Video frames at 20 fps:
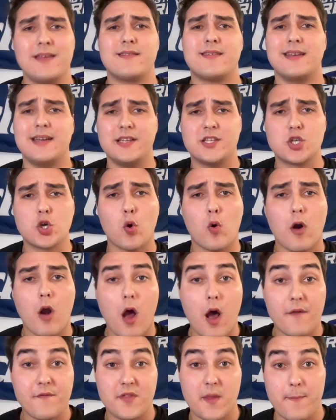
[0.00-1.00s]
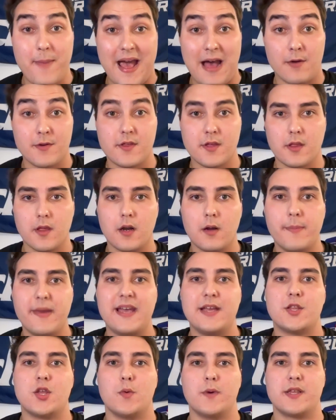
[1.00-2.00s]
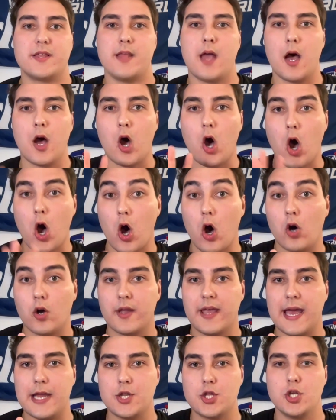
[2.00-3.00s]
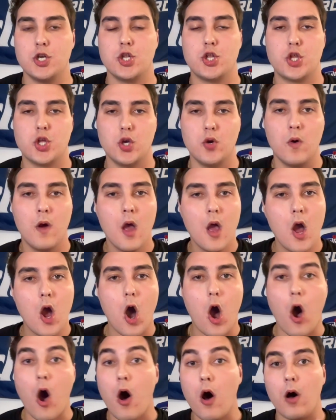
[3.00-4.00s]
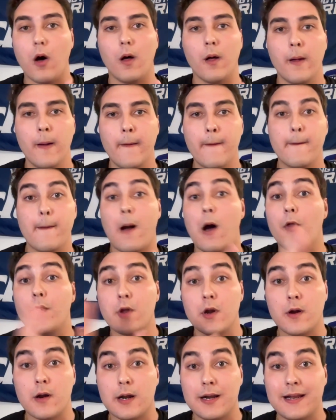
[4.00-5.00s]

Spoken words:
Can he score off the bounce a little bit so it's not all catch and shoot, all other